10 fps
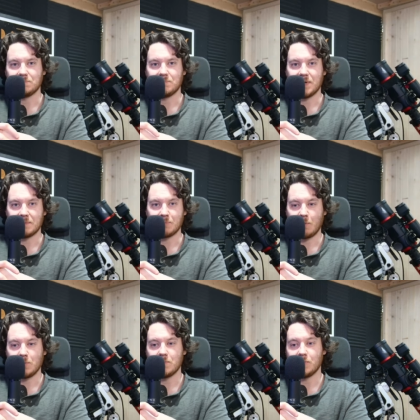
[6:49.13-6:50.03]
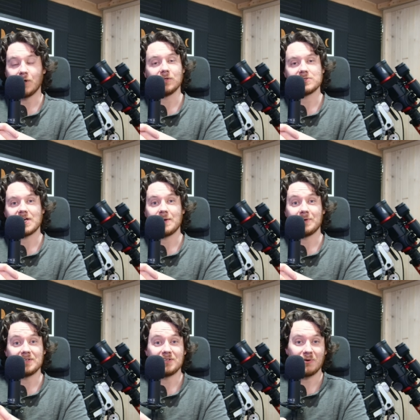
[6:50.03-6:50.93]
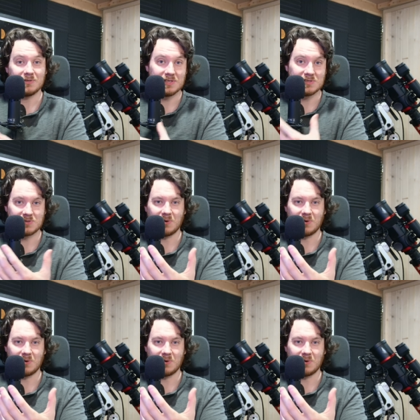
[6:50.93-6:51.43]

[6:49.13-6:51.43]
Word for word: big problem but all the same I did note it so